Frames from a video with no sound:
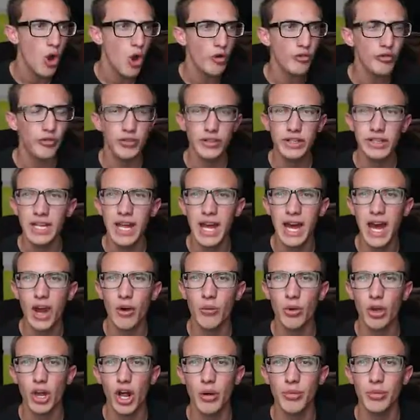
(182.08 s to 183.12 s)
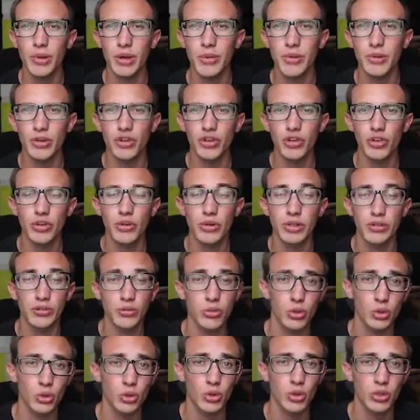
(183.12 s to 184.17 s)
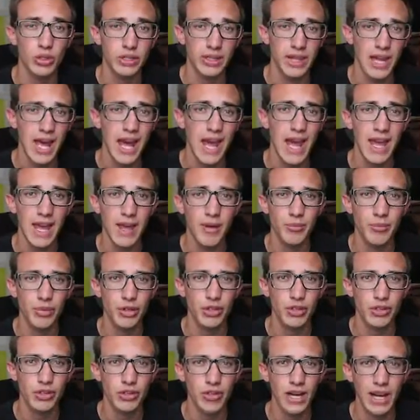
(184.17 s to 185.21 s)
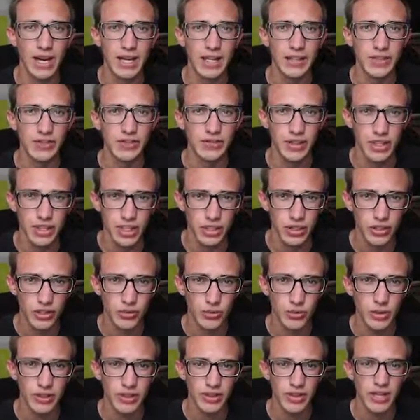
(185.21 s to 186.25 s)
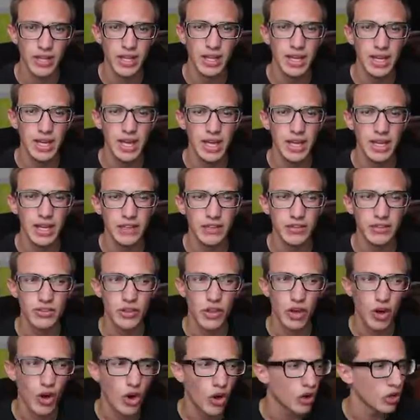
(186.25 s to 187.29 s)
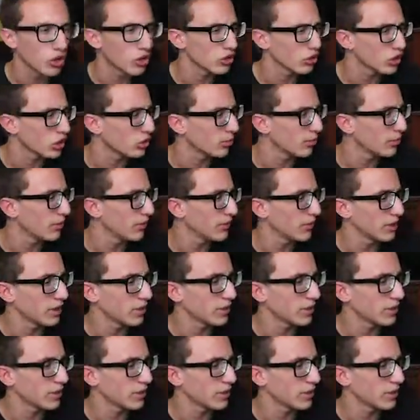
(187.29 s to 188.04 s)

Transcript: hopefully now what I'll be able to do is record that and bring you guys videos with it. It's hard a little bit